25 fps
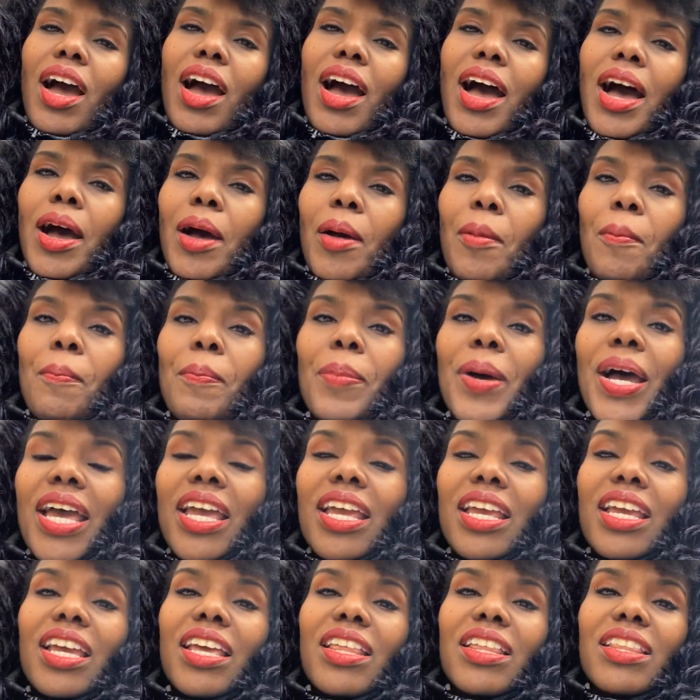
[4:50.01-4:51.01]

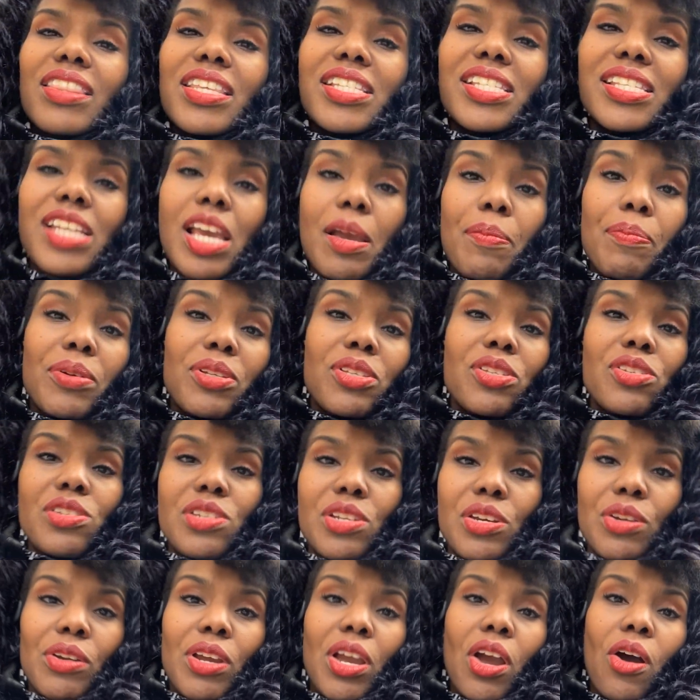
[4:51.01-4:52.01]
But the Staples
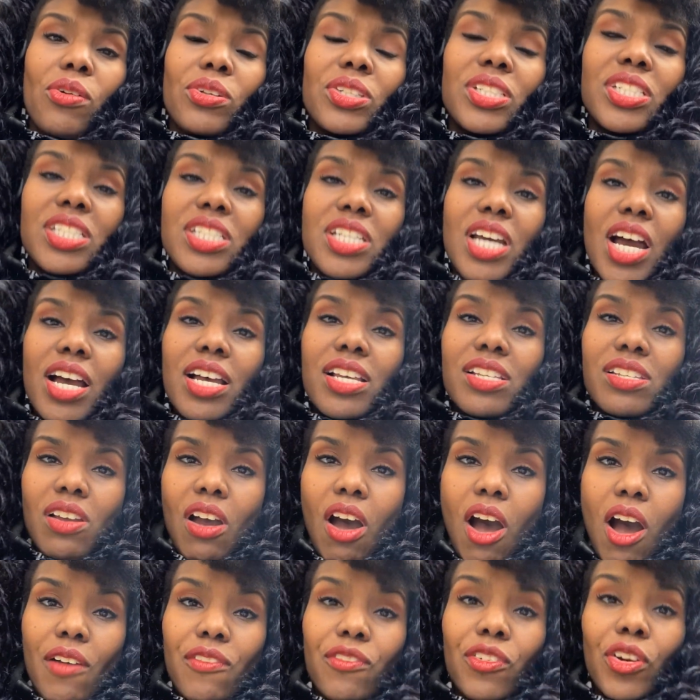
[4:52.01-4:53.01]
Studio does
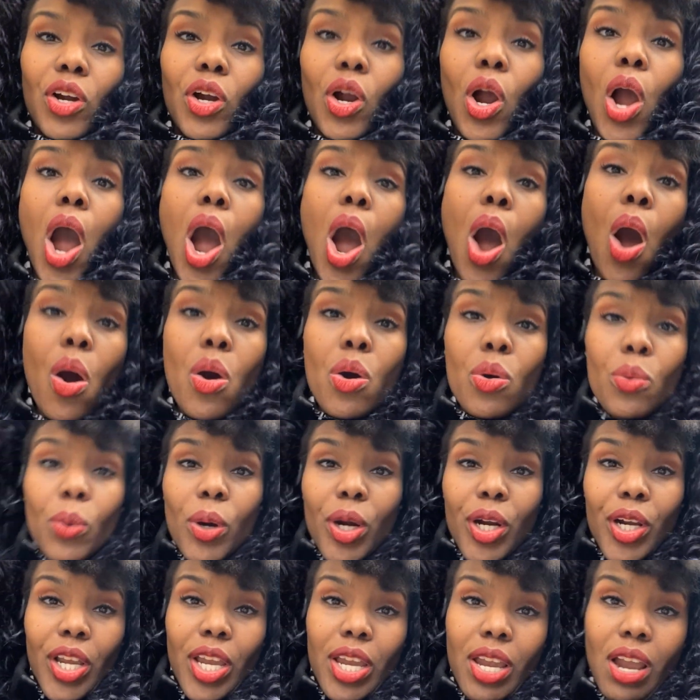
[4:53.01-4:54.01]
offer
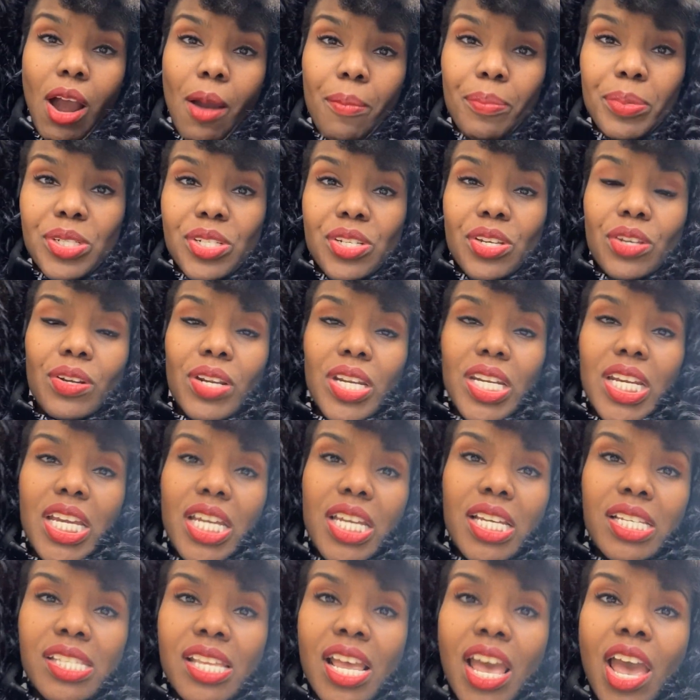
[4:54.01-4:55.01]
co-working
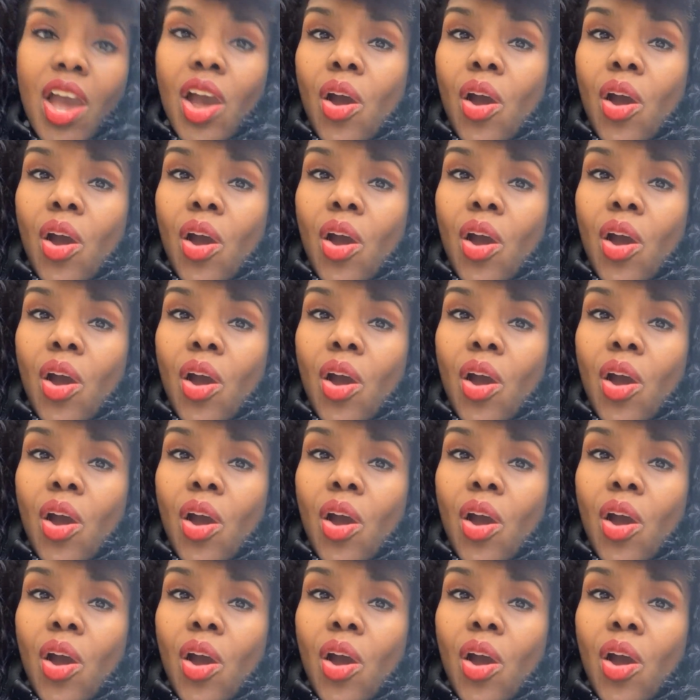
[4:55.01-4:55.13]
opportunities